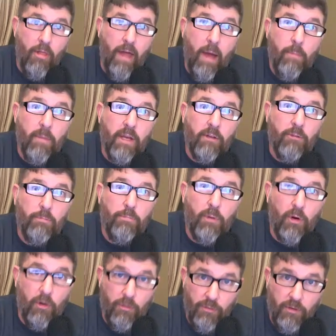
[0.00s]
That makes
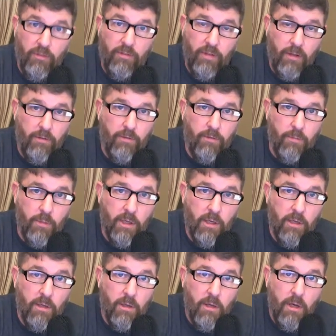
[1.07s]
perfect sense to
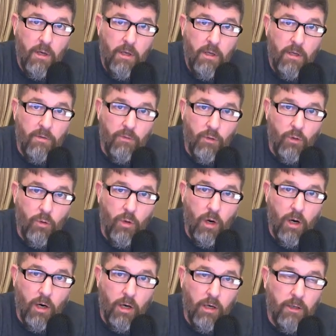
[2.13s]
me if you
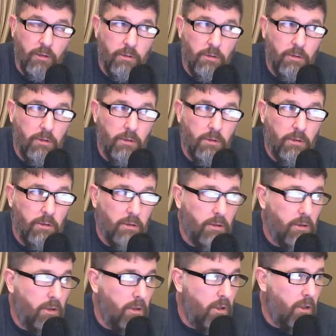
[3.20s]
are
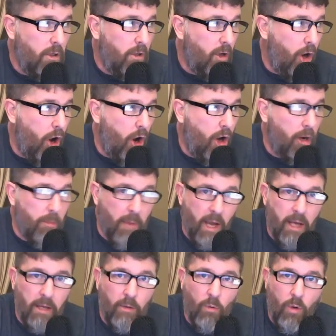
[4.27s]

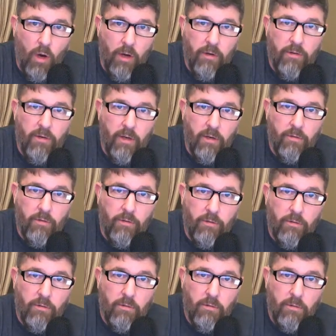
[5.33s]
automatic water
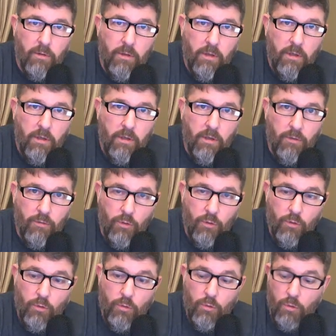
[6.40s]
changes. If
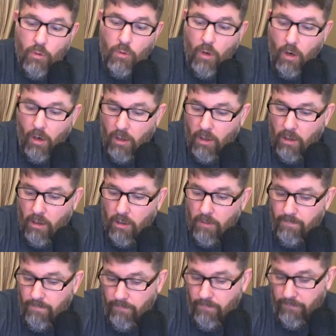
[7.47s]
you are
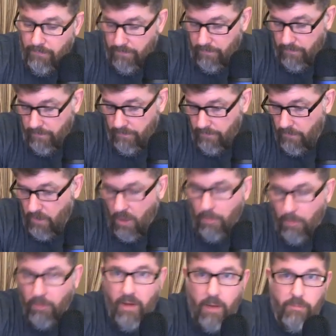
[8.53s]
a
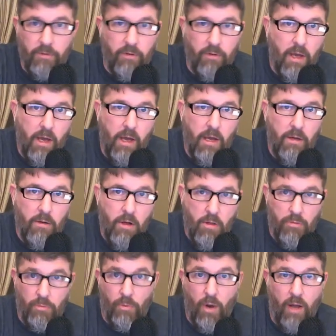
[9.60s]
couple times a day,
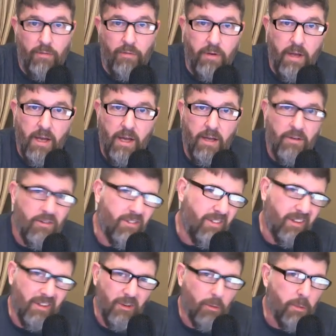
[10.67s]
throughout the day,
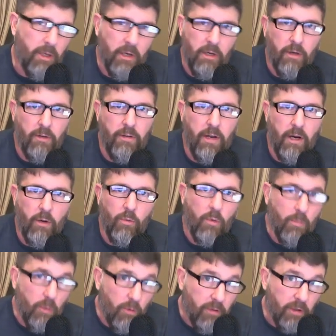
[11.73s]
just a little bit here and there,
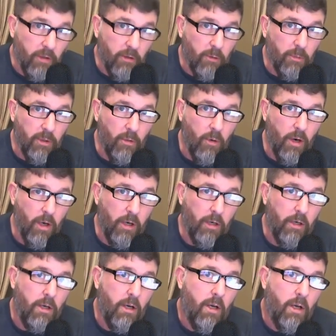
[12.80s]
removing a little bit of water